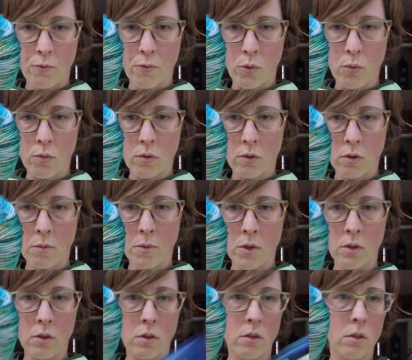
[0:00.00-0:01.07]
phone. Come
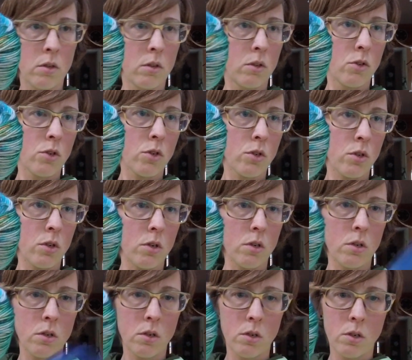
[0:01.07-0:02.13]
on. Just turn.
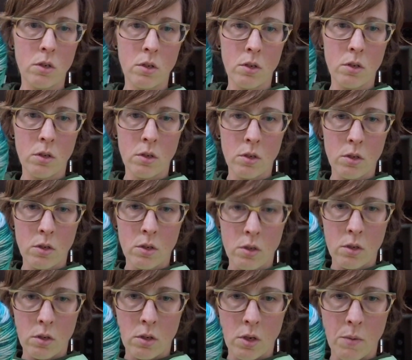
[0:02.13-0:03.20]

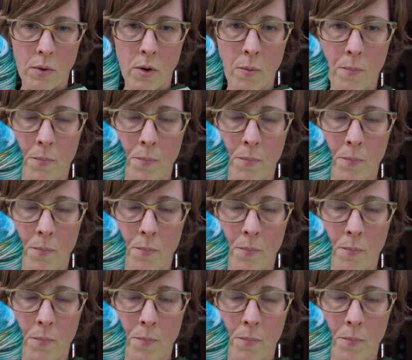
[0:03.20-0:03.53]
There we go.